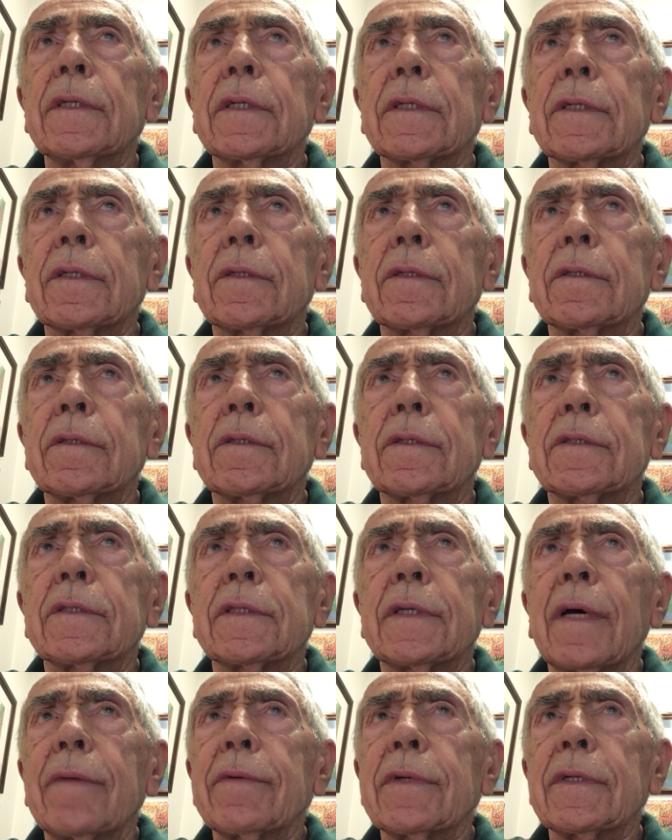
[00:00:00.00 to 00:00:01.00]
and
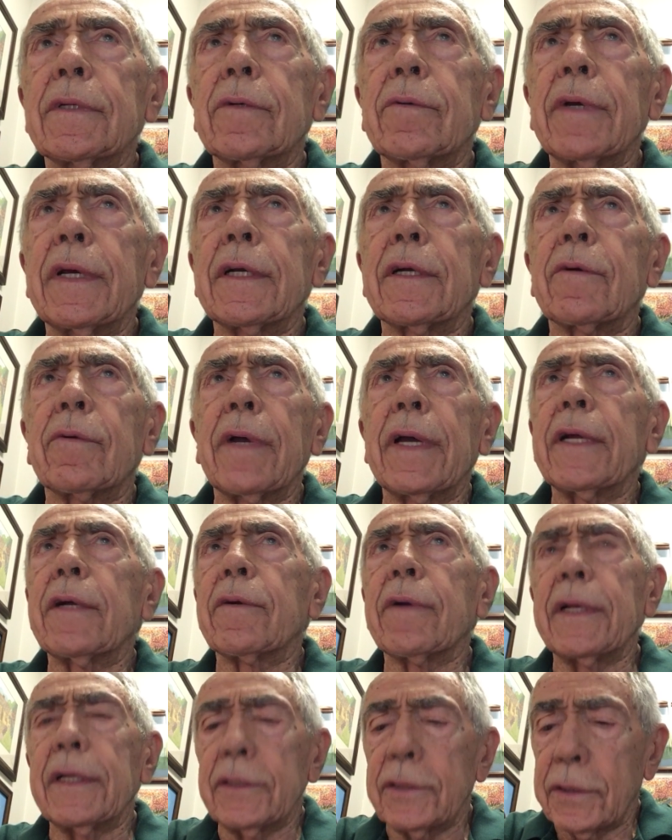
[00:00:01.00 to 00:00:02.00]
7
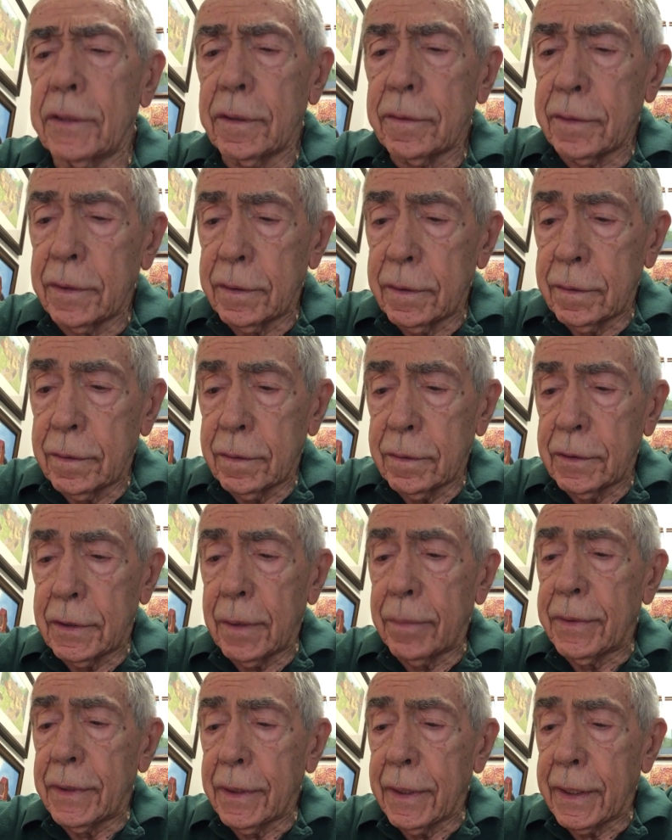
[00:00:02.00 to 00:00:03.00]
great-great-grandchildren,
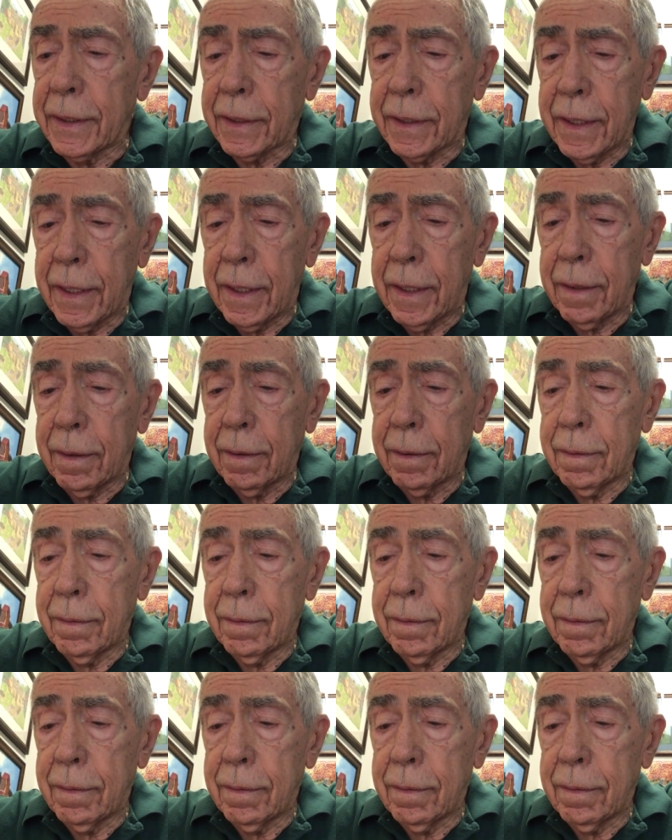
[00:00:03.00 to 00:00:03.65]
something like that.